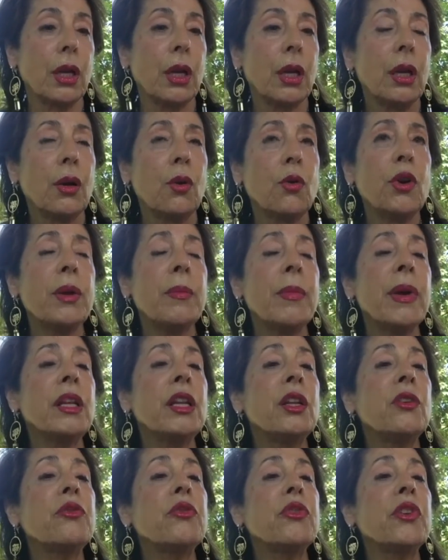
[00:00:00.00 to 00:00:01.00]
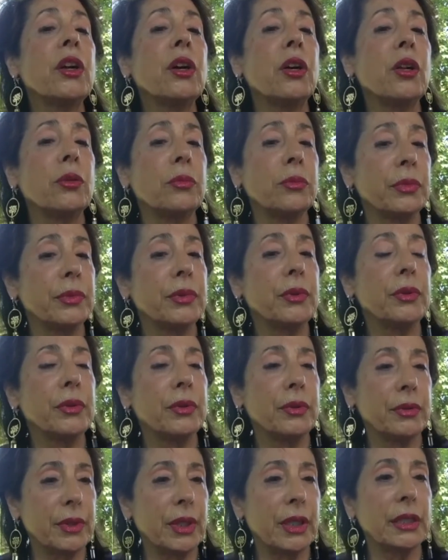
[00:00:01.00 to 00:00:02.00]
means Women what? In Film. Oh,
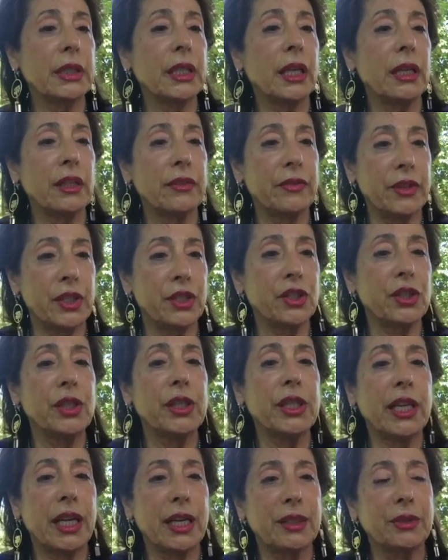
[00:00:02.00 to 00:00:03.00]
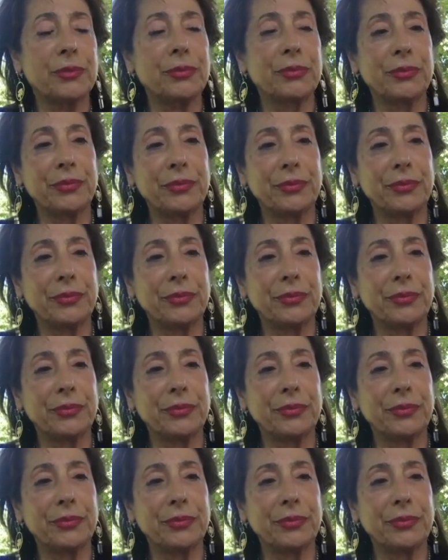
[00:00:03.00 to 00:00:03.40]
okay. Television, yeah. Mm-hmm.